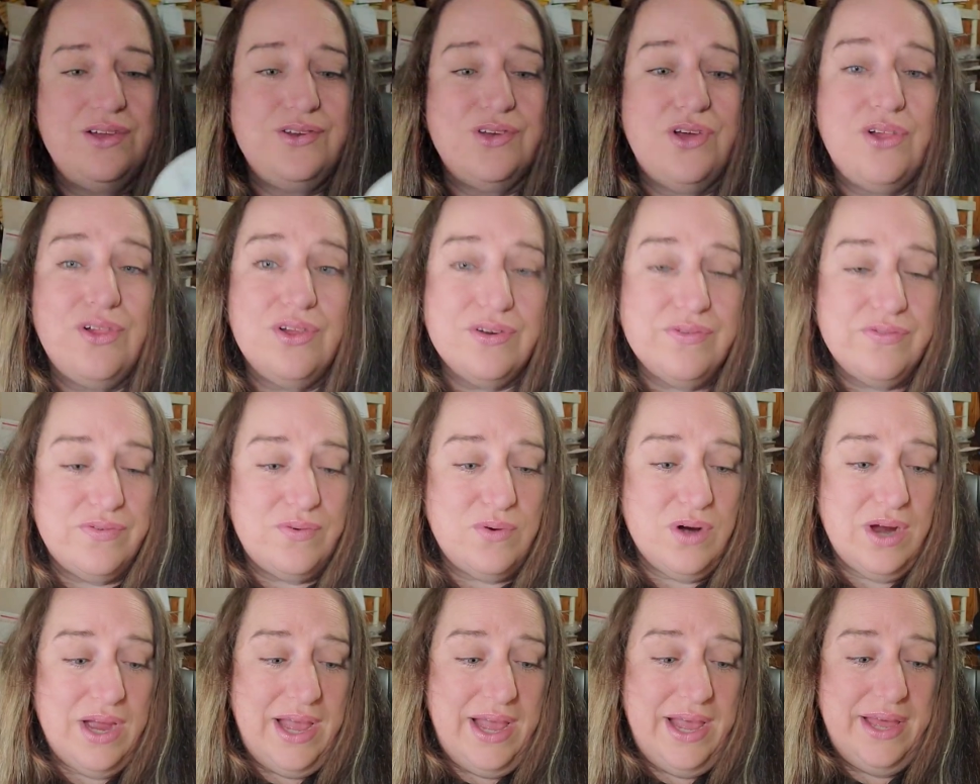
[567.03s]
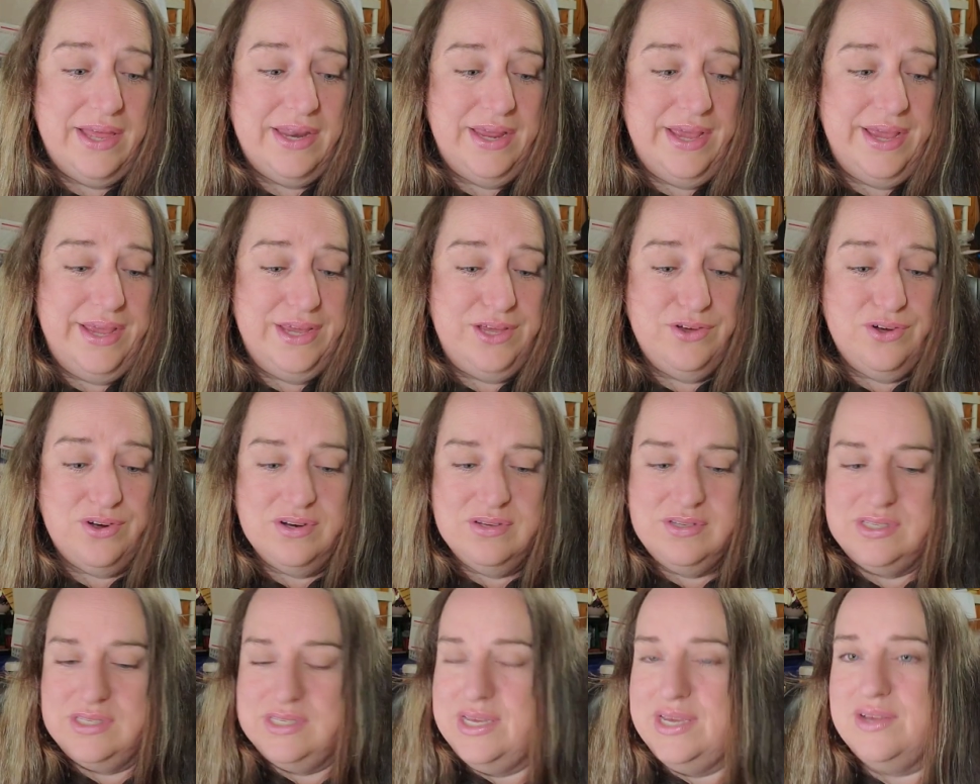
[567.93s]
a dollar for at a
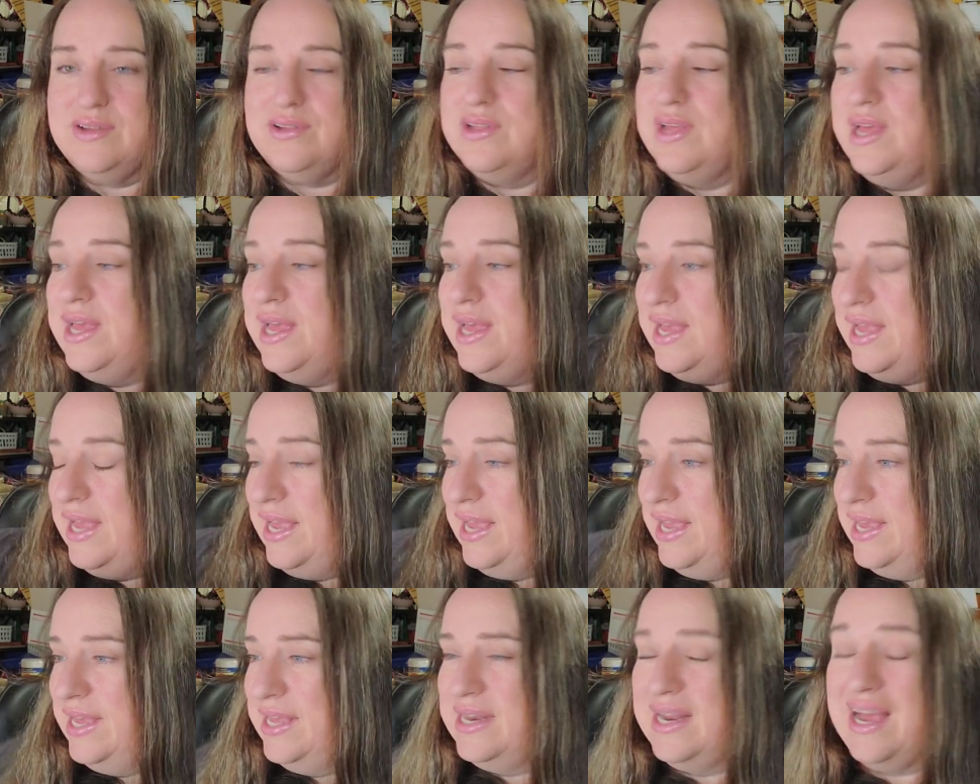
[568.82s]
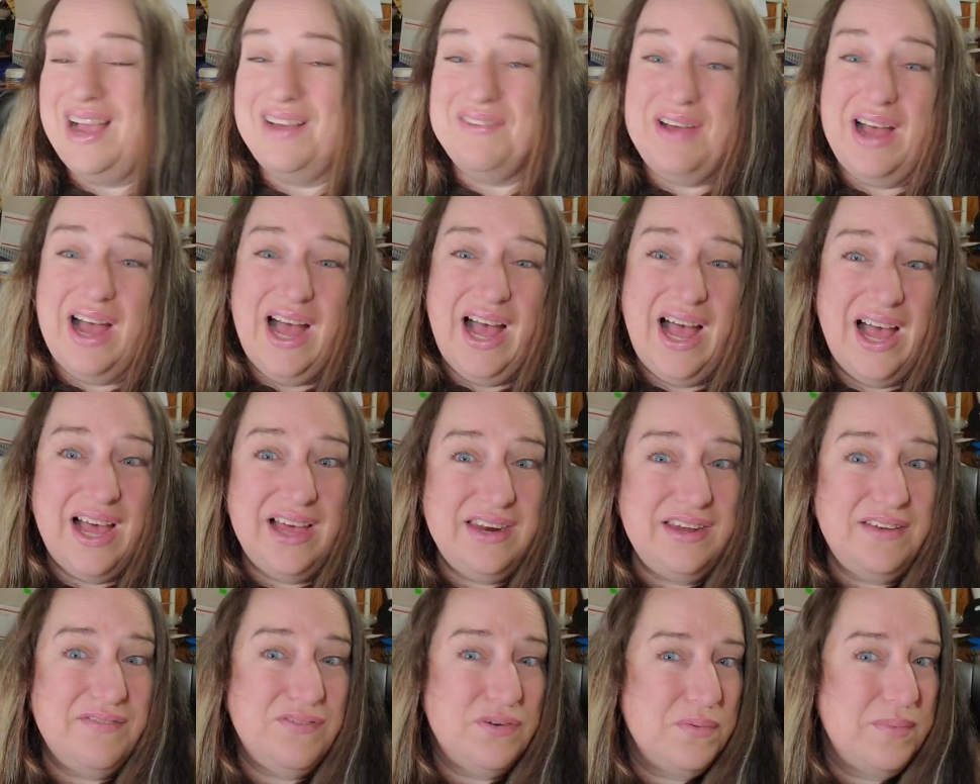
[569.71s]
yard sale and I've had
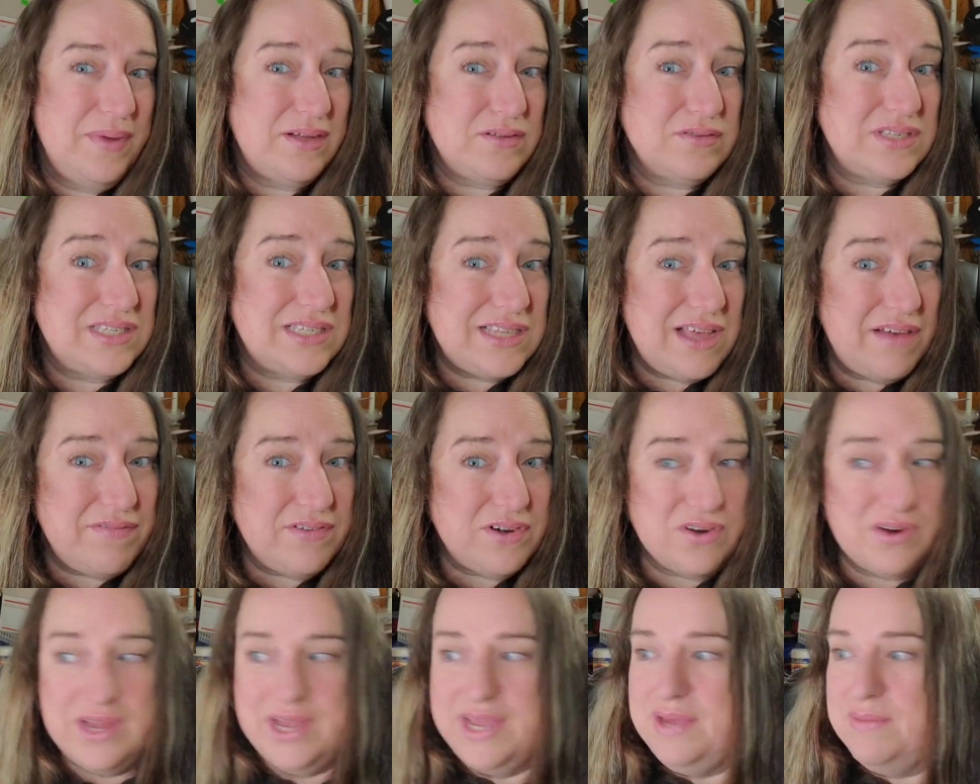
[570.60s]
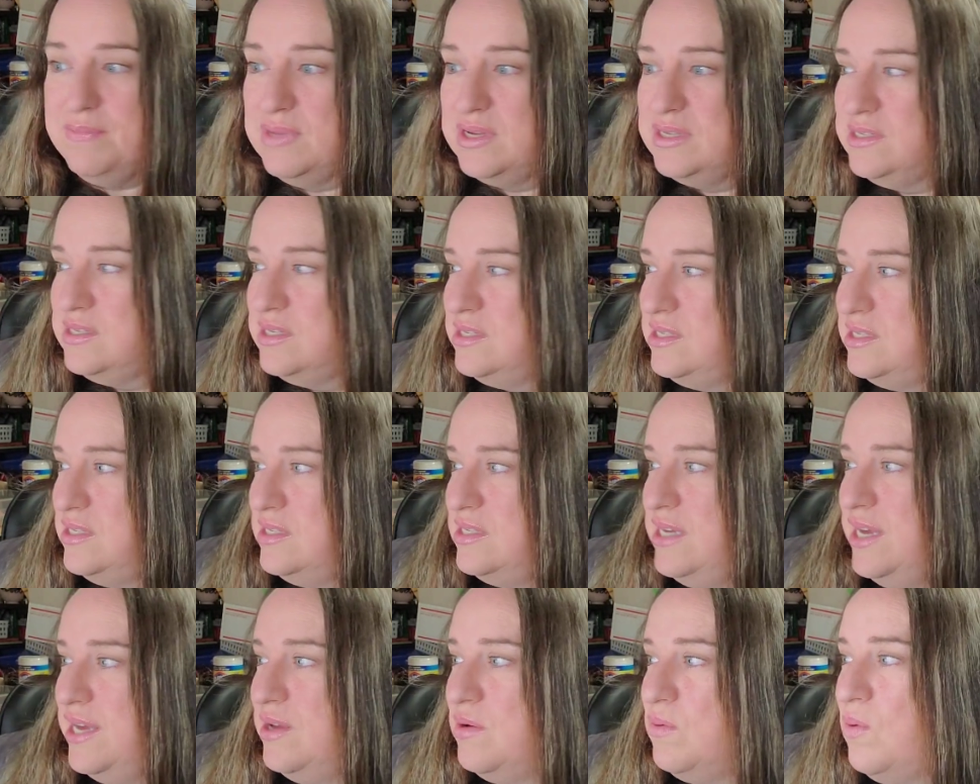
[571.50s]
it for about seven or eight months. It did
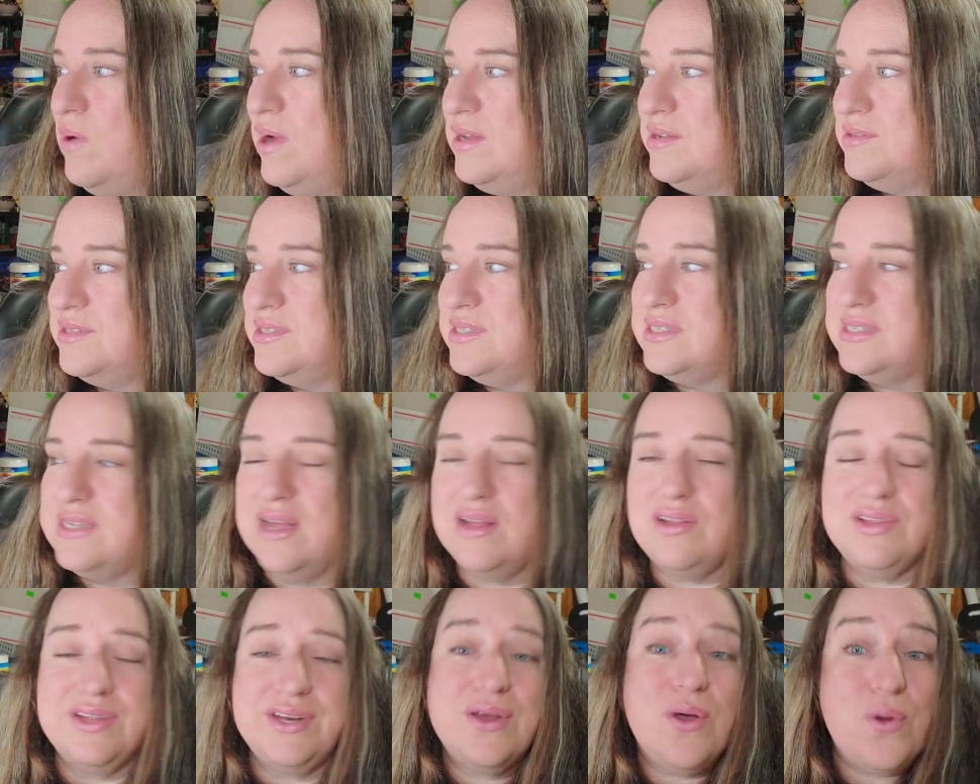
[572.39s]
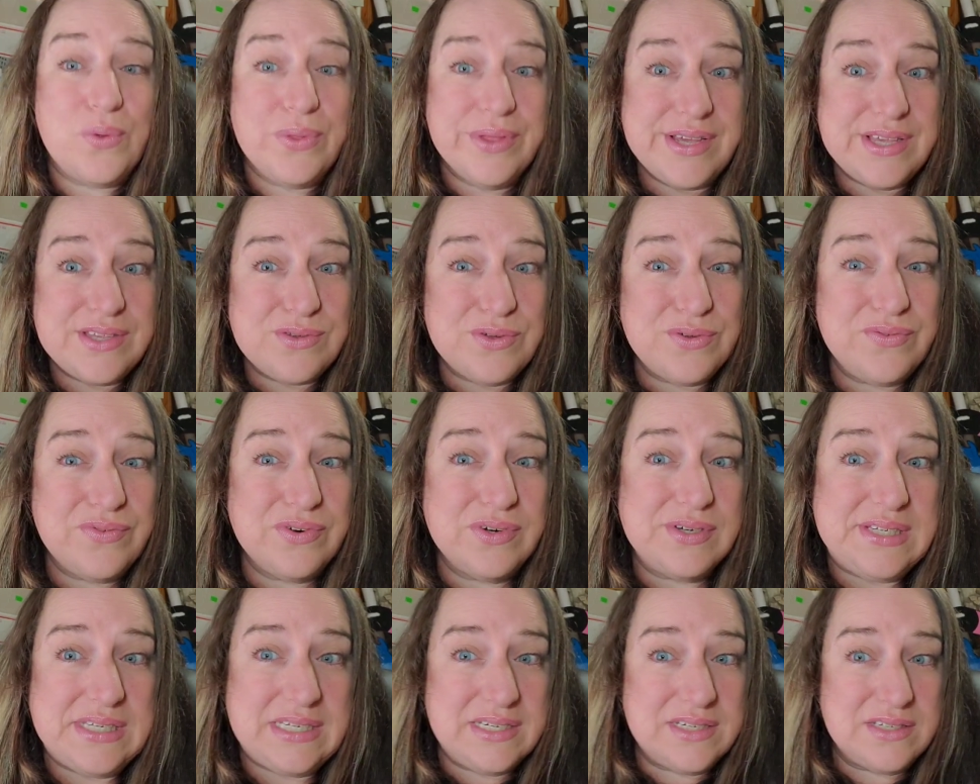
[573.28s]
take a while to sell and only sold
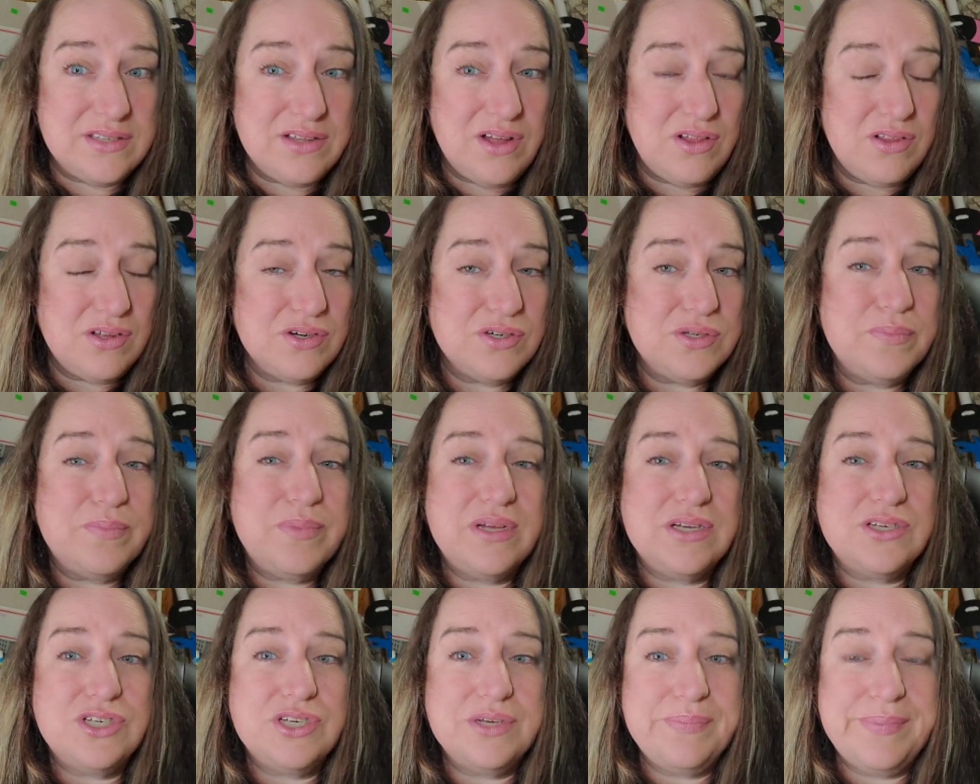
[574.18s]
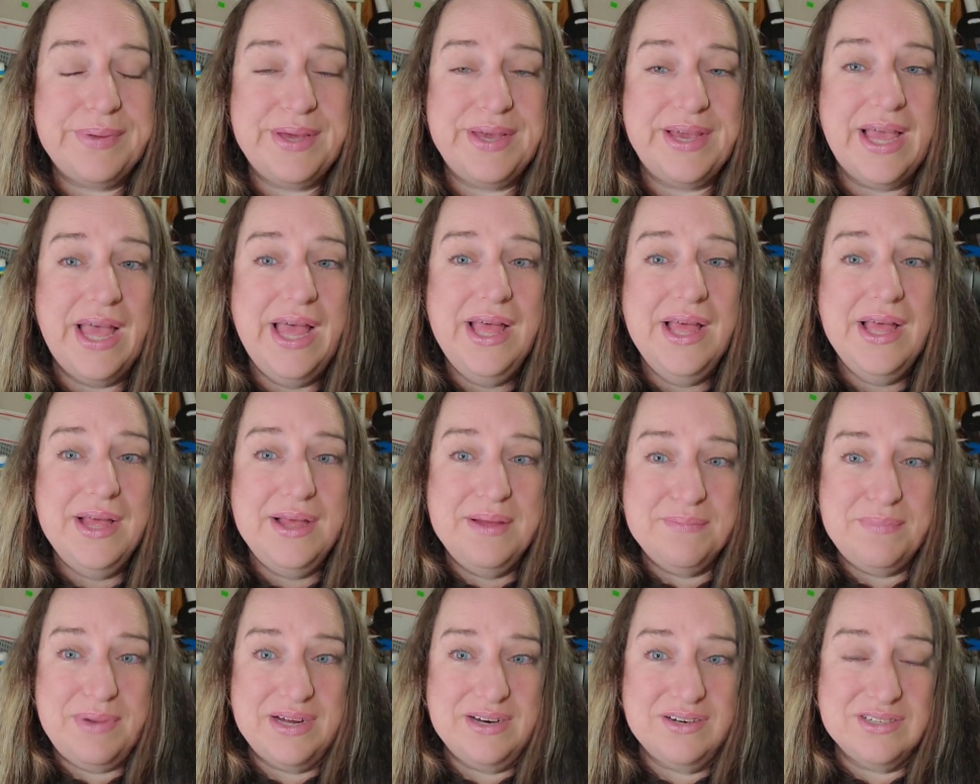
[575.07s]
for six dollars plus shipping.
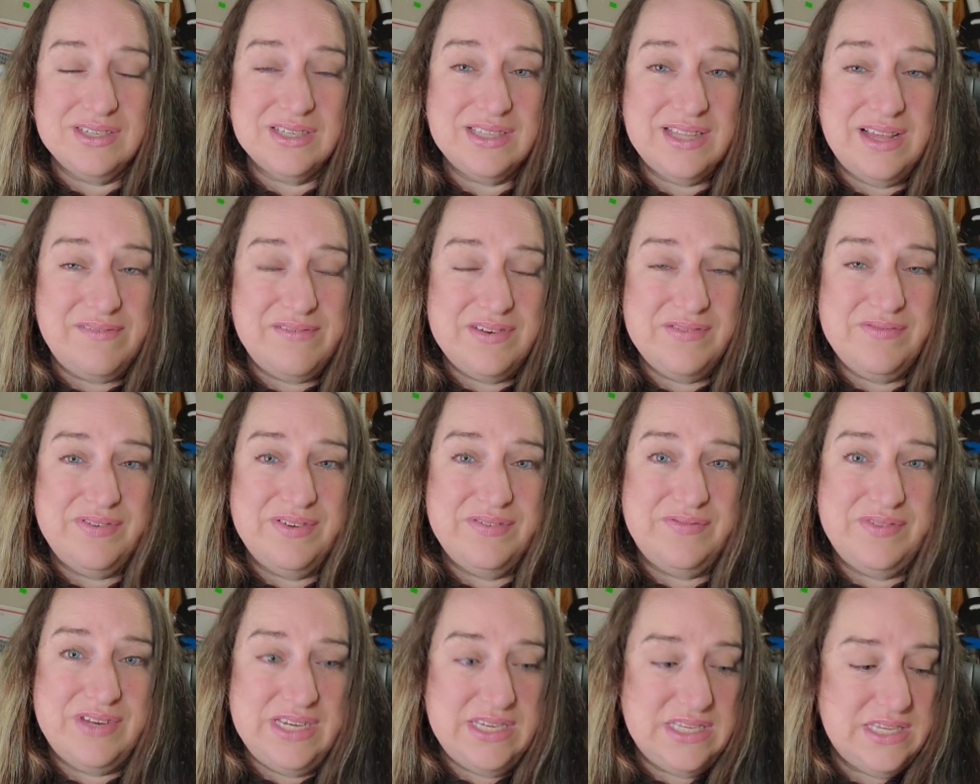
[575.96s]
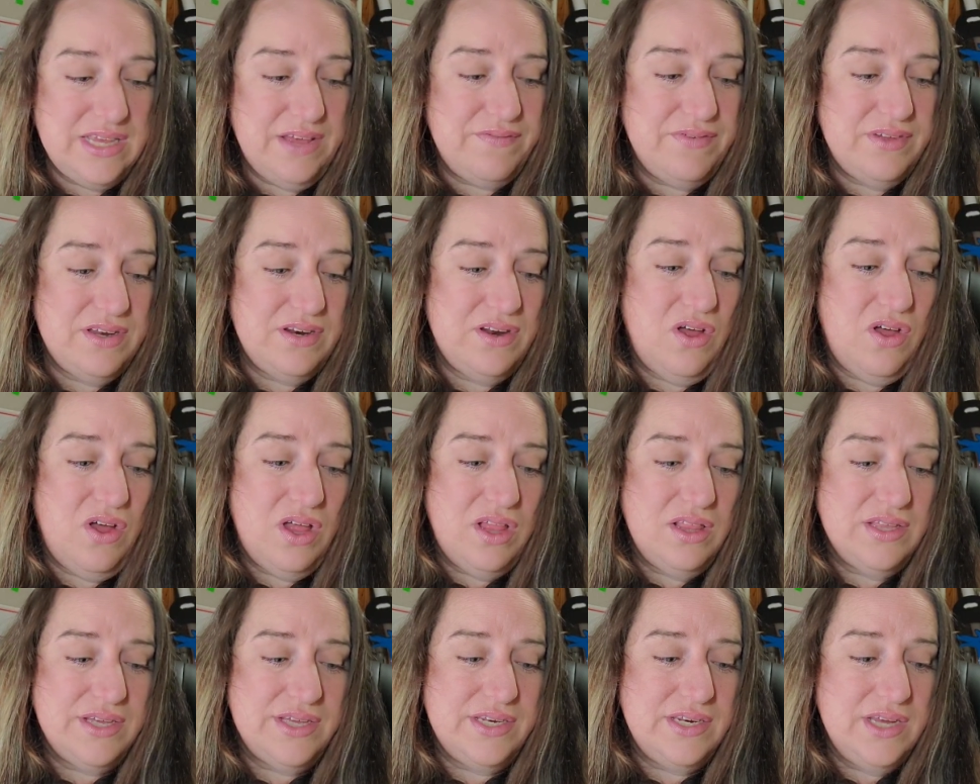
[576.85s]
Buyer's eleven fifty-seven
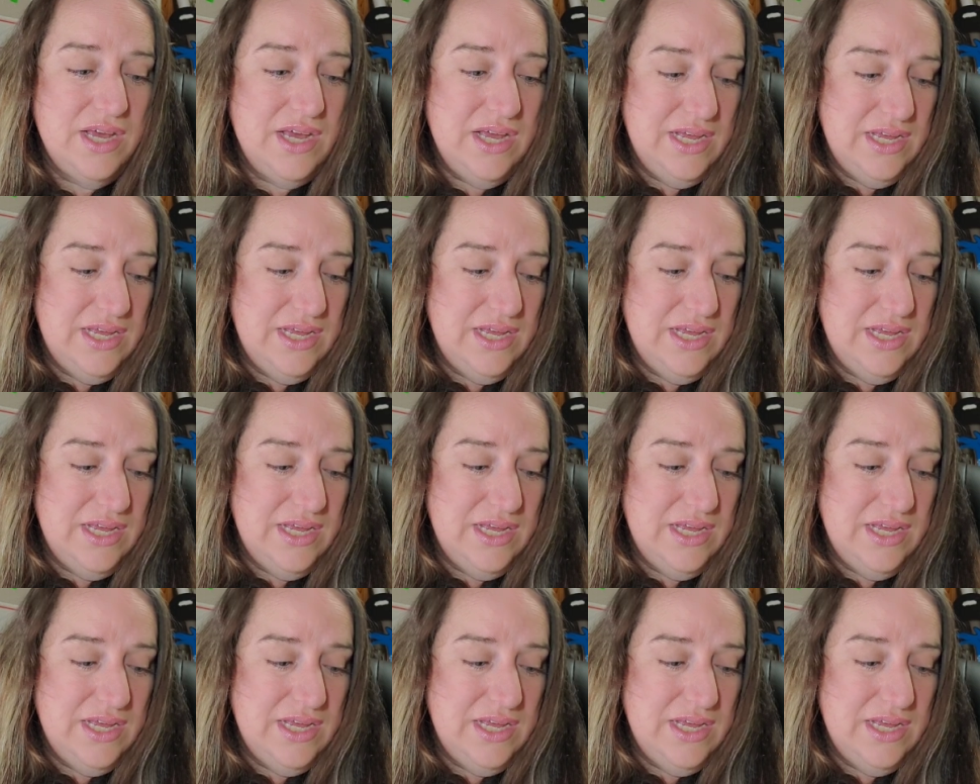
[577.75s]
all in.